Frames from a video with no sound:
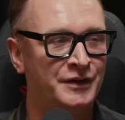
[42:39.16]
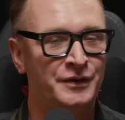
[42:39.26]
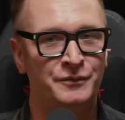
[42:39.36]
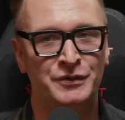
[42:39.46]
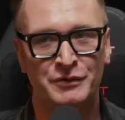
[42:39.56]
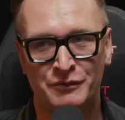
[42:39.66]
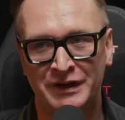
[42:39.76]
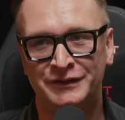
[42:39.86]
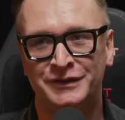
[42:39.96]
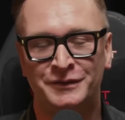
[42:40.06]
we were
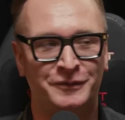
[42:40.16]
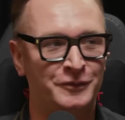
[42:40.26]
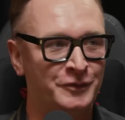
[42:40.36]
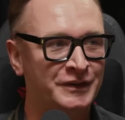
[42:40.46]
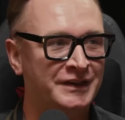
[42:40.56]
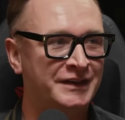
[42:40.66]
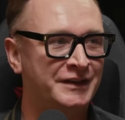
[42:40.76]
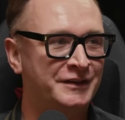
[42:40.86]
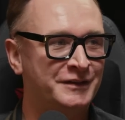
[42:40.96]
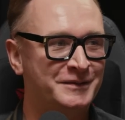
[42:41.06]
waiting for
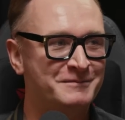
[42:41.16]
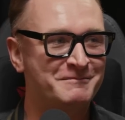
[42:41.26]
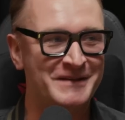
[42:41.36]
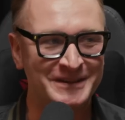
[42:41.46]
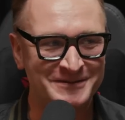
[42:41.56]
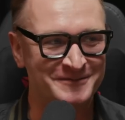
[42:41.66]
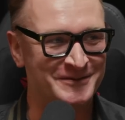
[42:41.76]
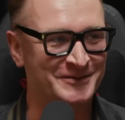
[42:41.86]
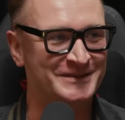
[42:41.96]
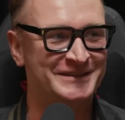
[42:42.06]
bad
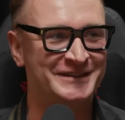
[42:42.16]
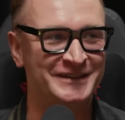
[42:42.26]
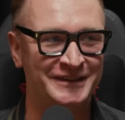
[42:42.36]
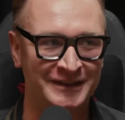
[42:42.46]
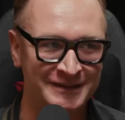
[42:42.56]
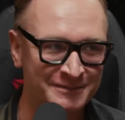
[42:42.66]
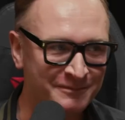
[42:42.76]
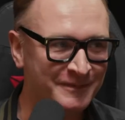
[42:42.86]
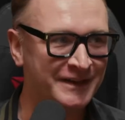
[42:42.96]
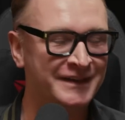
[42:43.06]
reviews. Yes,
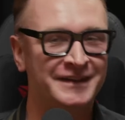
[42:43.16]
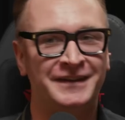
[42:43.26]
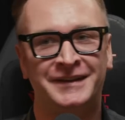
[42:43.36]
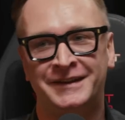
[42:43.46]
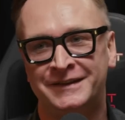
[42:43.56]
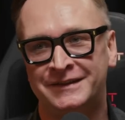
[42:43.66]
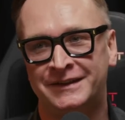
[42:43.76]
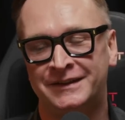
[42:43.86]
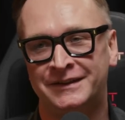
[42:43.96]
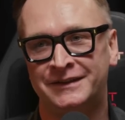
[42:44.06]

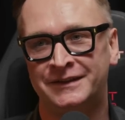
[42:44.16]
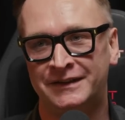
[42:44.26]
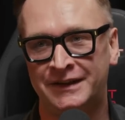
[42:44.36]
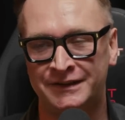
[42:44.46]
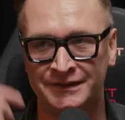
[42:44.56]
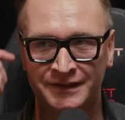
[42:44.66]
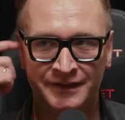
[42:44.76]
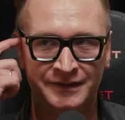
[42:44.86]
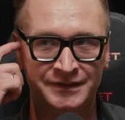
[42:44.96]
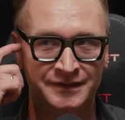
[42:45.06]
and
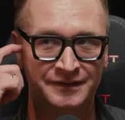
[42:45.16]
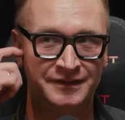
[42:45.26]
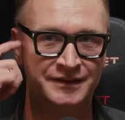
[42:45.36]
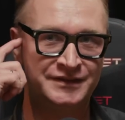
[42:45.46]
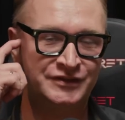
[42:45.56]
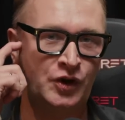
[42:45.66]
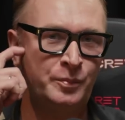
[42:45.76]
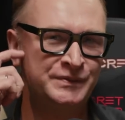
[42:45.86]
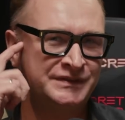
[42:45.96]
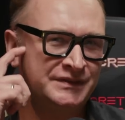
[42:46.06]
it
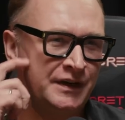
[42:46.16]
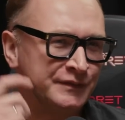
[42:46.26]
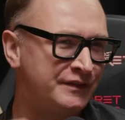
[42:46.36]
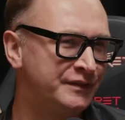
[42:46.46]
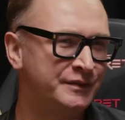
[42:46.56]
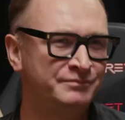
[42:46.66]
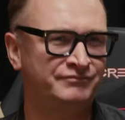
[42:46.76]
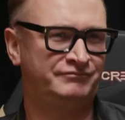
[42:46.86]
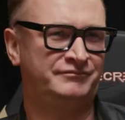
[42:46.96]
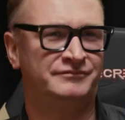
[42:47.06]
stopped after
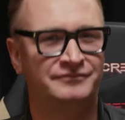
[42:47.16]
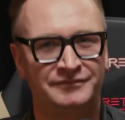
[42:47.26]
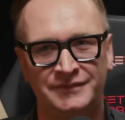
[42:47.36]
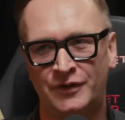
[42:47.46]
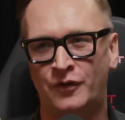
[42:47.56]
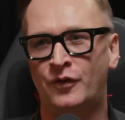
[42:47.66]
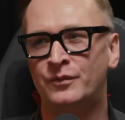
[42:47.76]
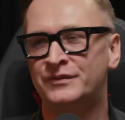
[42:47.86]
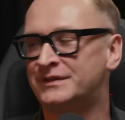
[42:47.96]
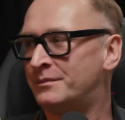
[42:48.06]

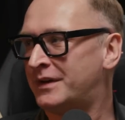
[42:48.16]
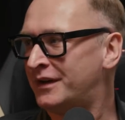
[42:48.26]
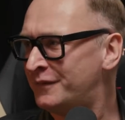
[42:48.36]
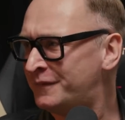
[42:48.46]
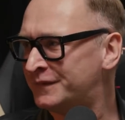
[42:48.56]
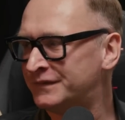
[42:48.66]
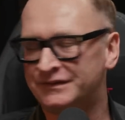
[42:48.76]
almost a month,